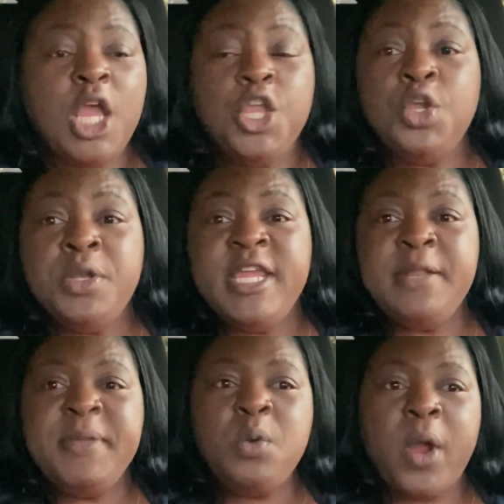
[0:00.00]
you need
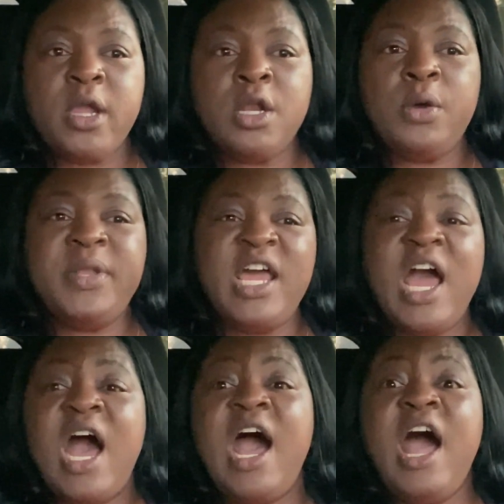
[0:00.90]
to be working on
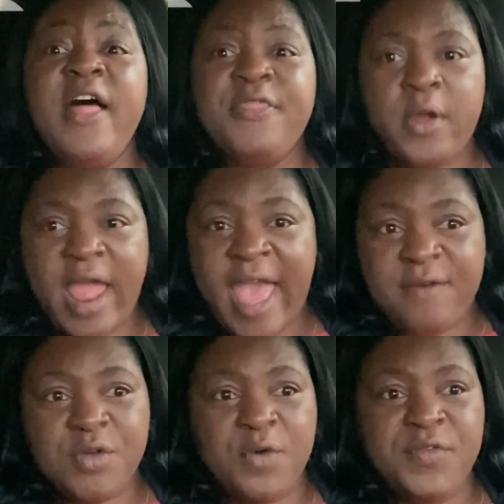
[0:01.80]
the other
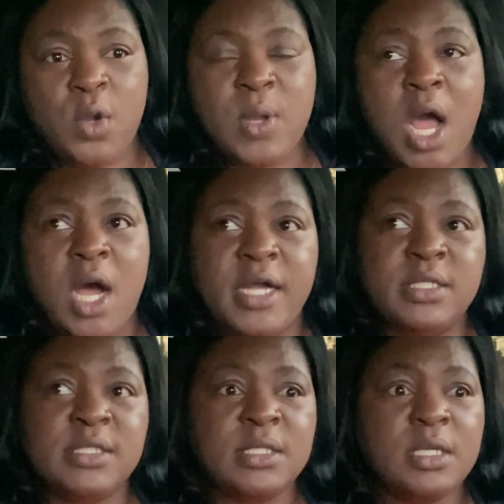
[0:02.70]
half of your
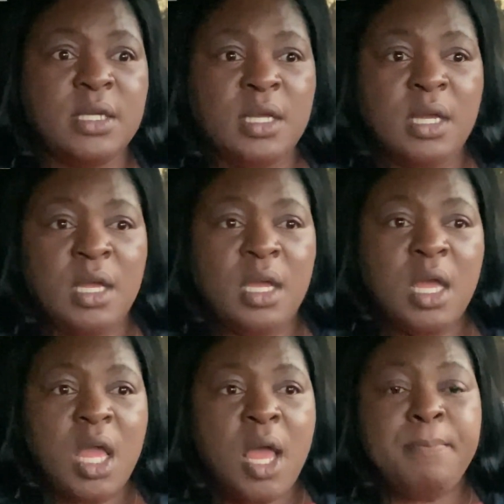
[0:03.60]
cons.
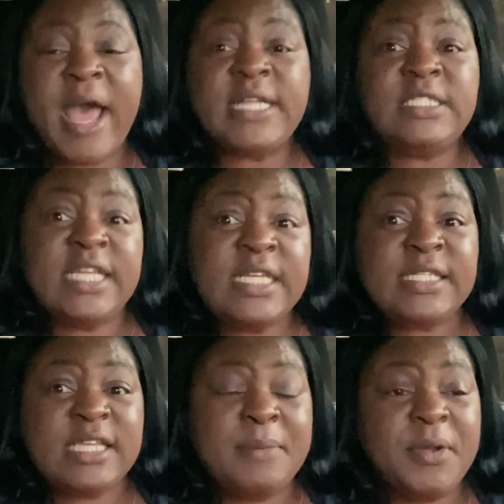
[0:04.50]
By
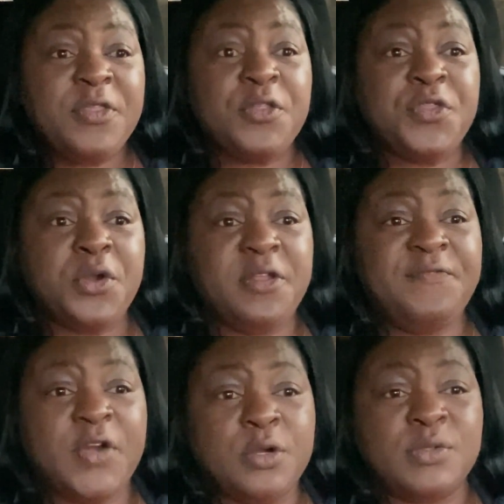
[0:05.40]
December the
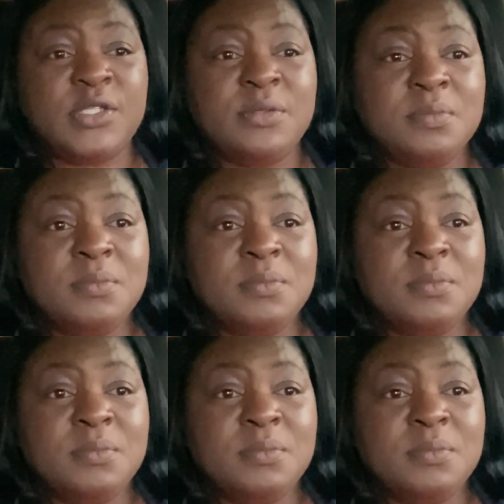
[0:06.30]
31st,